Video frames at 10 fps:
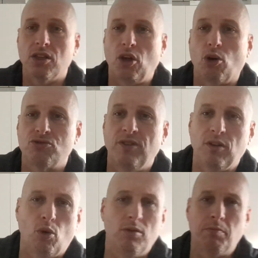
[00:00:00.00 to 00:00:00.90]
The
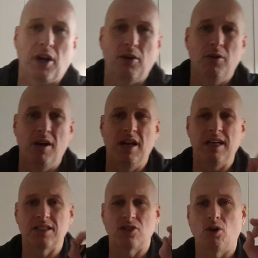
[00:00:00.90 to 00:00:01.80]
Ordinary Lowenbrau
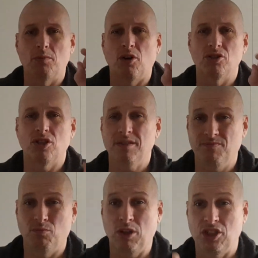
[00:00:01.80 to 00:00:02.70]
is a top-notch,
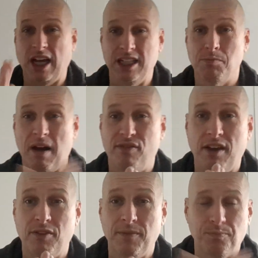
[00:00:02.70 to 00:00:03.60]
which is my
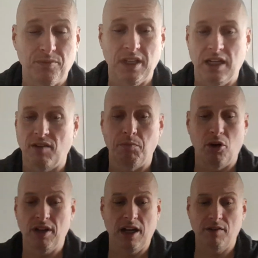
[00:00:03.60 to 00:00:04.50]
favourite, and I've
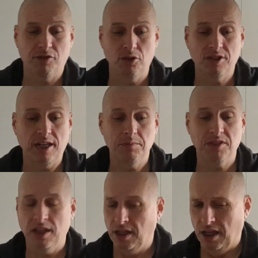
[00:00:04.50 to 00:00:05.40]
bought that a few
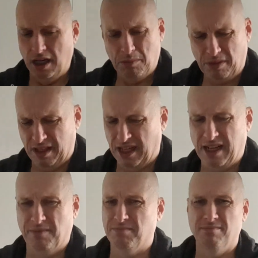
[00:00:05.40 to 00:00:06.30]
times, but
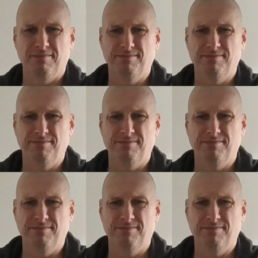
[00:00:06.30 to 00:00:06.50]
that